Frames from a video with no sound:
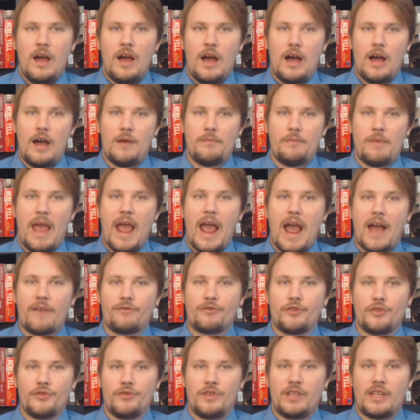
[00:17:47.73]

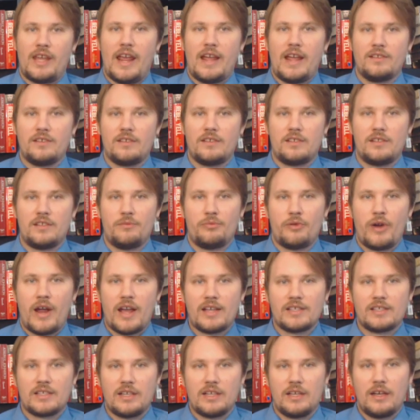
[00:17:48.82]
After the
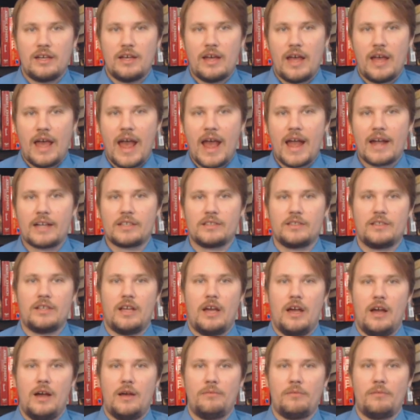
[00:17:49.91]
Kansas-Nebraska Act,
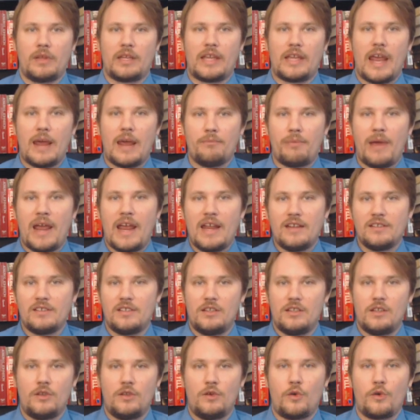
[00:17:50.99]
campaigns
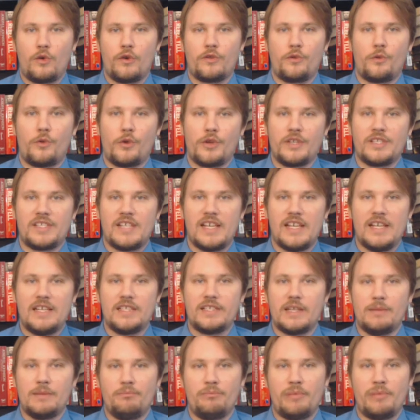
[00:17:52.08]
in the North were
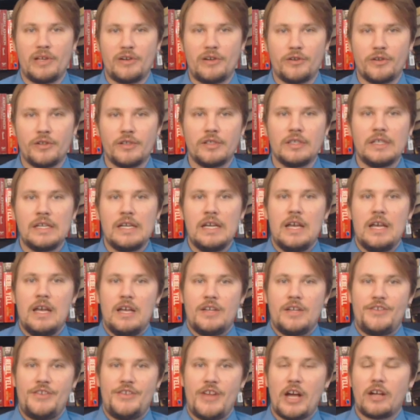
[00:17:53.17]
intense and bitter.
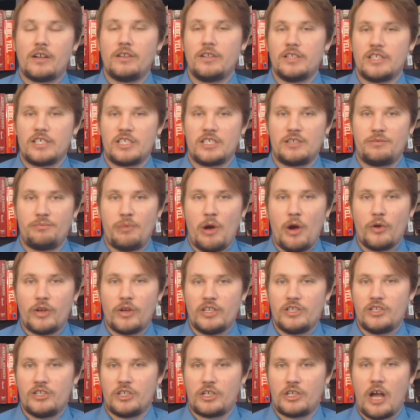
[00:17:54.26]
Douglas spoke
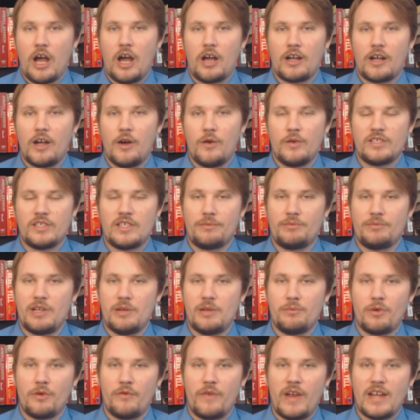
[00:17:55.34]
in Chicago in
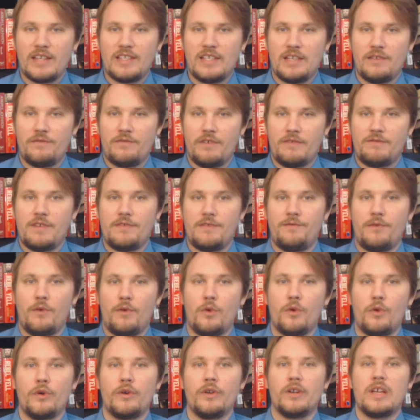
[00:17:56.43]
September of
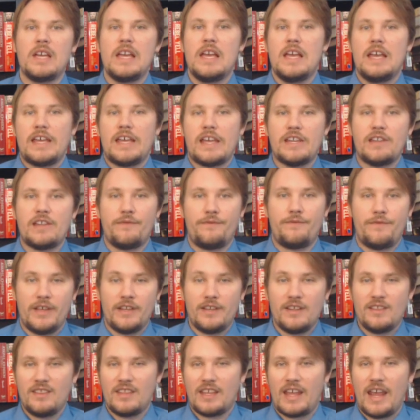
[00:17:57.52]
1854. He
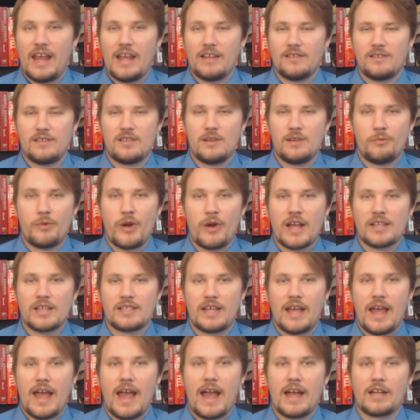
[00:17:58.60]
defended the
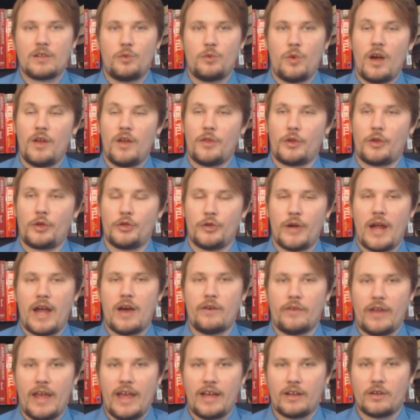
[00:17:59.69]
Kansas-Nebraska Act while the
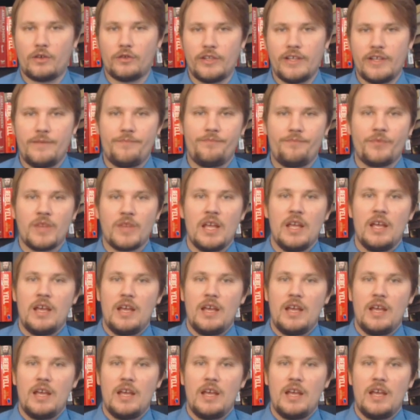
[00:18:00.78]
crowd heckled him.